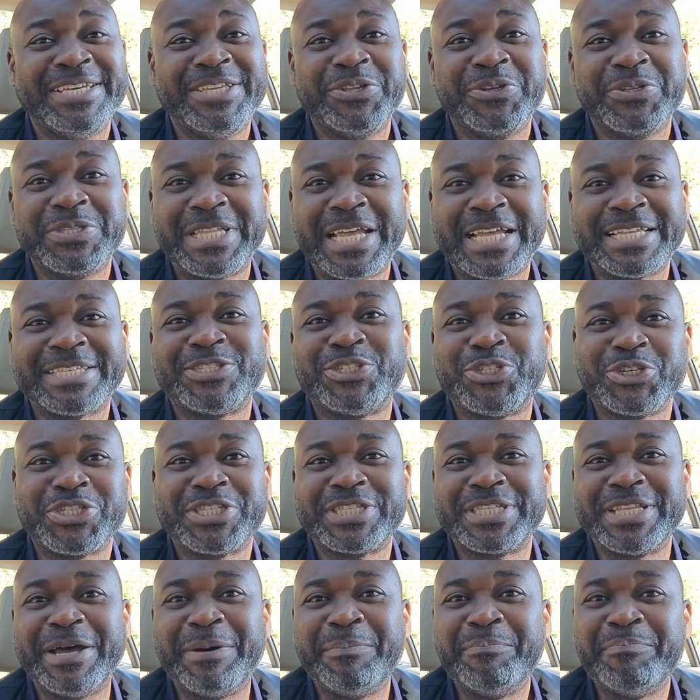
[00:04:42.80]
that's just
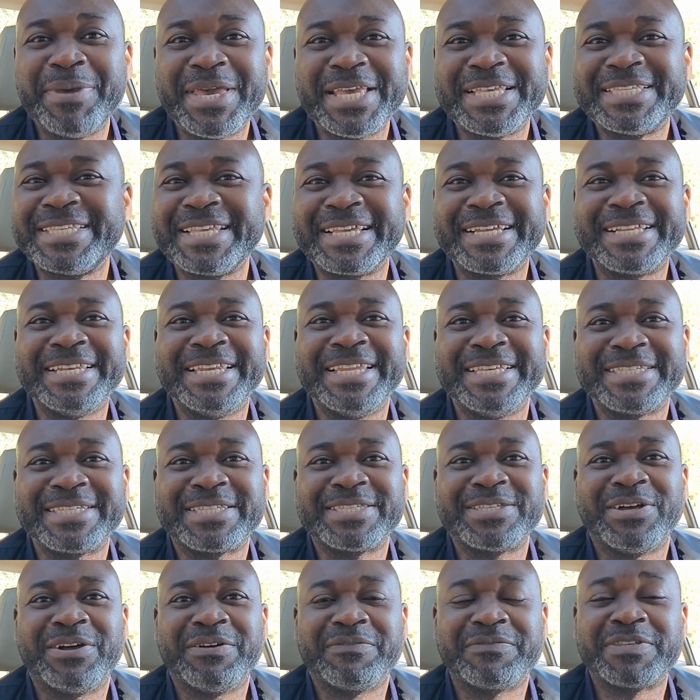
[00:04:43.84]
a basic list
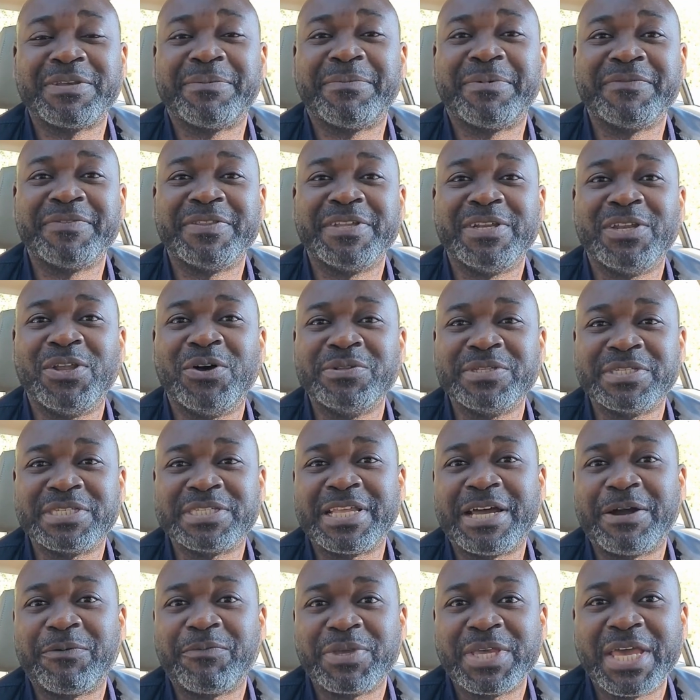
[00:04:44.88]
of some of the loans
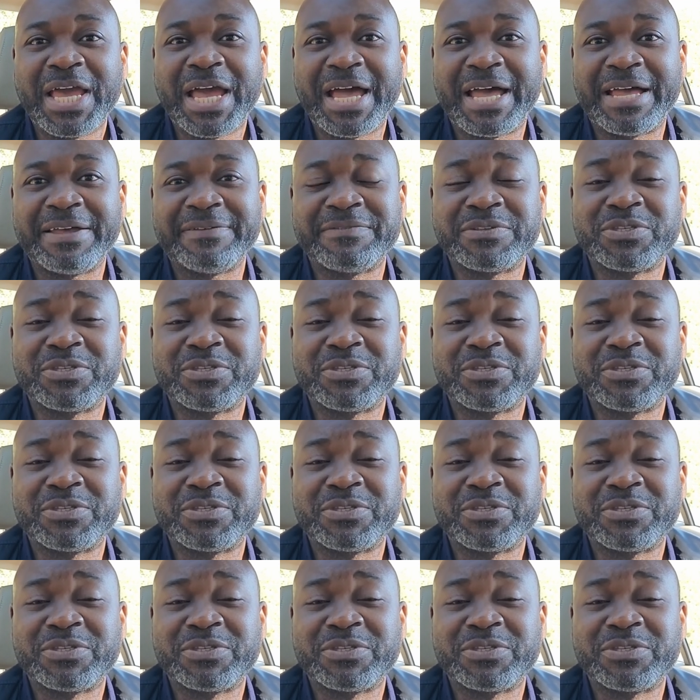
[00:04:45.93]
that we have.